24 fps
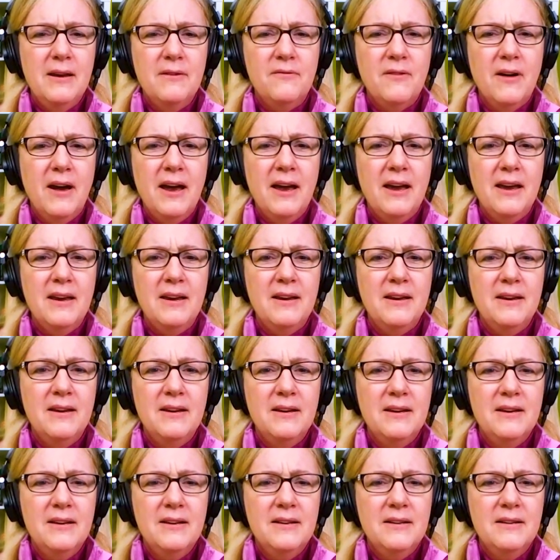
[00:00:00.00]
I
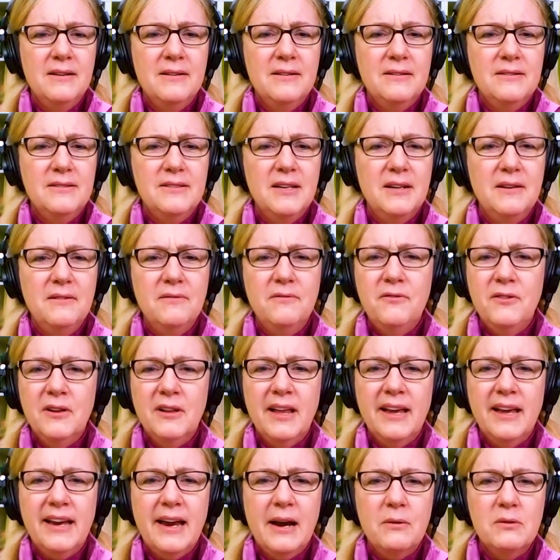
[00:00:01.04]
didn't feel
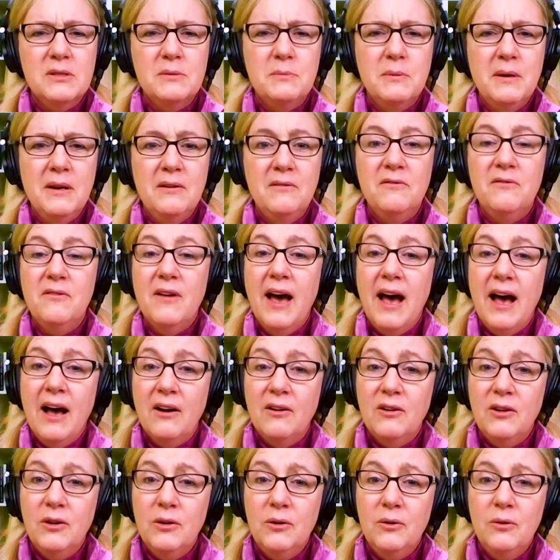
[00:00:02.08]
like I was being
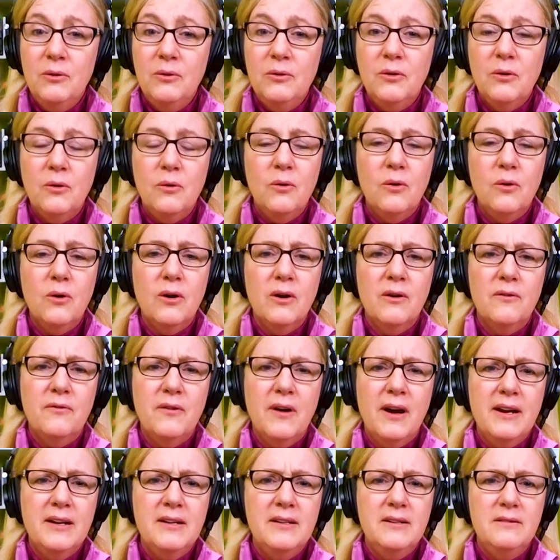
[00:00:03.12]
valued, or if
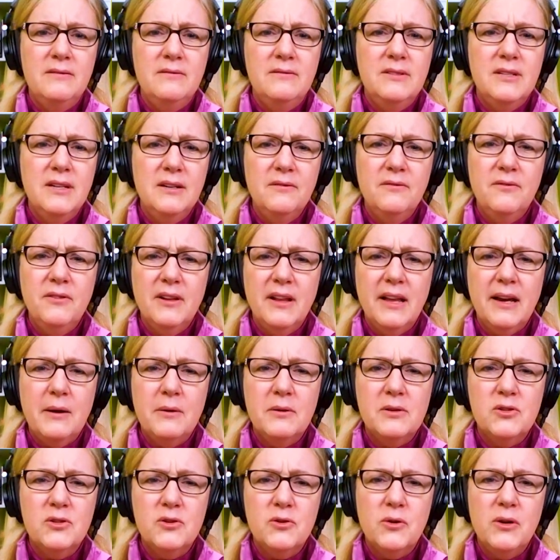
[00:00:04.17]
I didn't feel like I
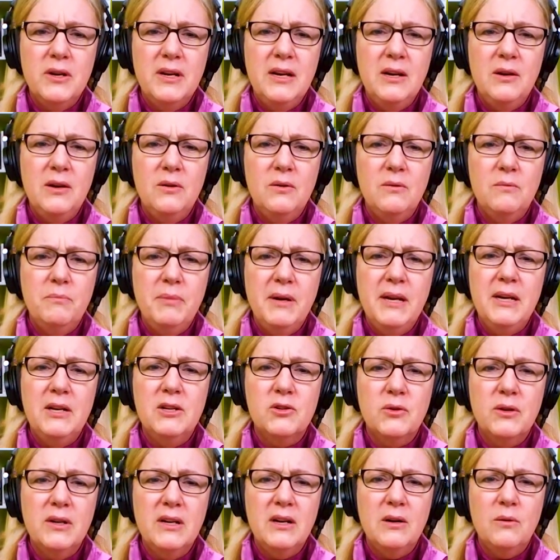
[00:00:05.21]
was being
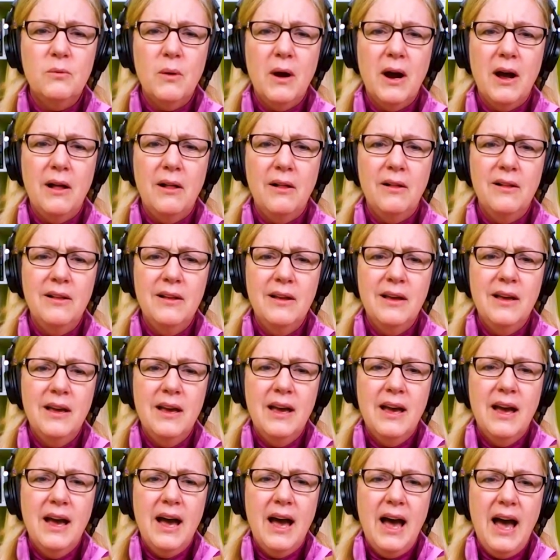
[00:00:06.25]
treated well,
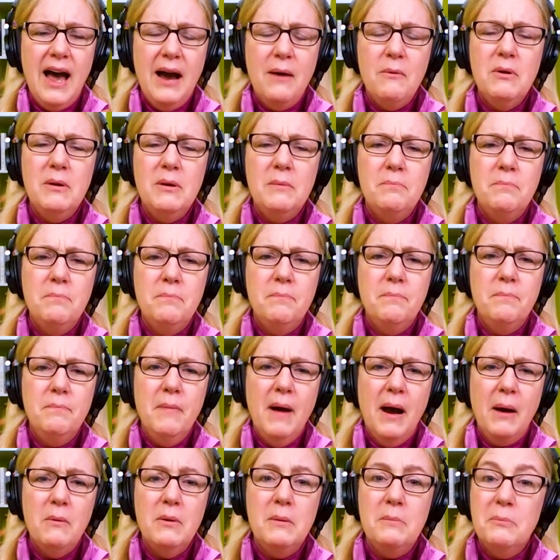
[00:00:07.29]
I would
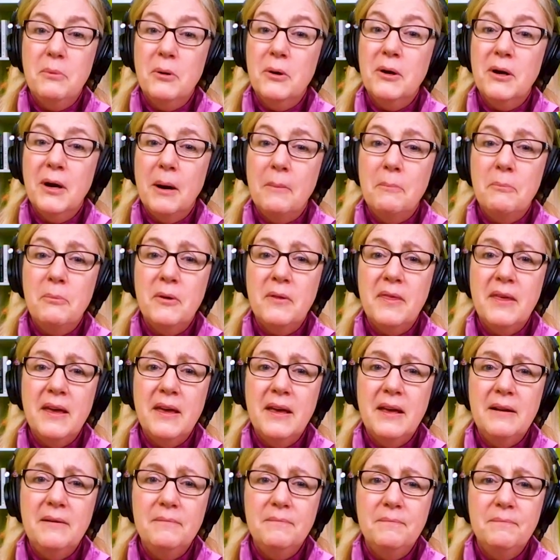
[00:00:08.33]
put up with
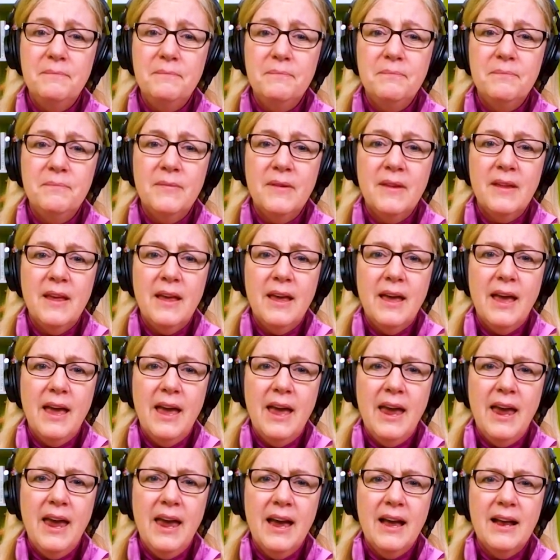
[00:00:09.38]
it.
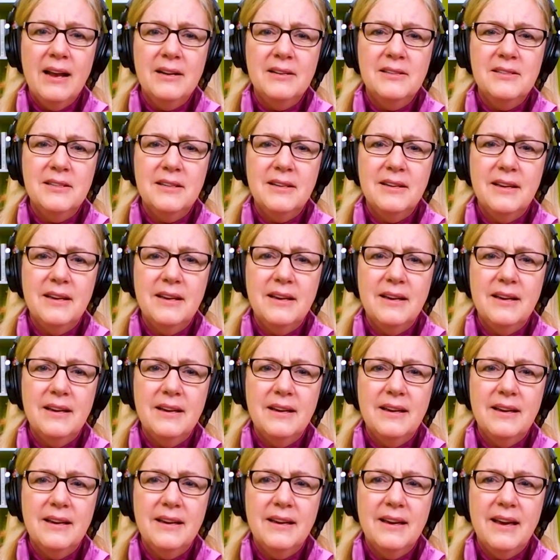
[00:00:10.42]
And
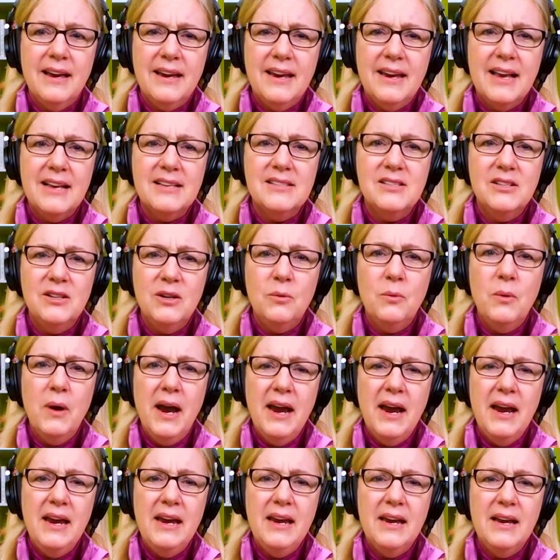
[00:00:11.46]
I guess in a
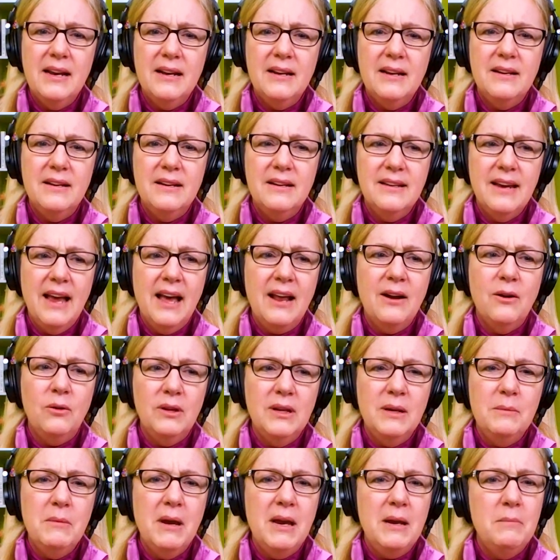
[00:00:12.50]
way it not
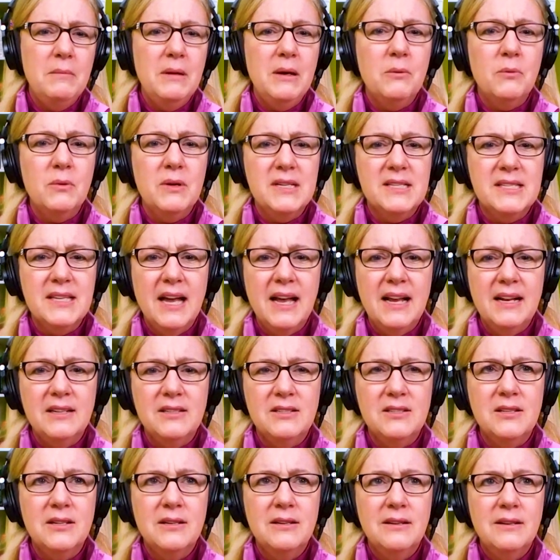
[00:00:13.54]
only made me
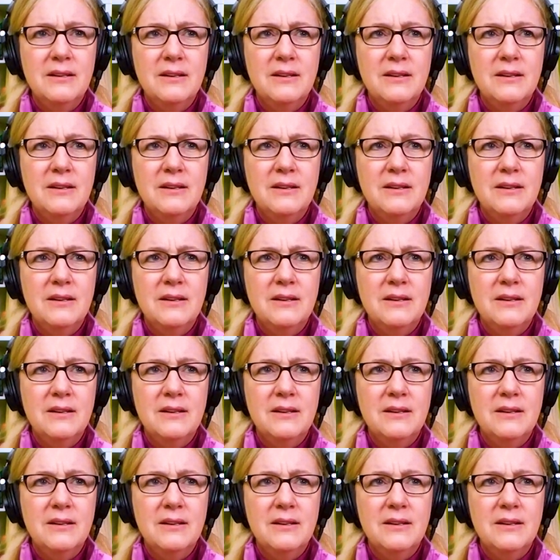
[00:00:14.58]
resent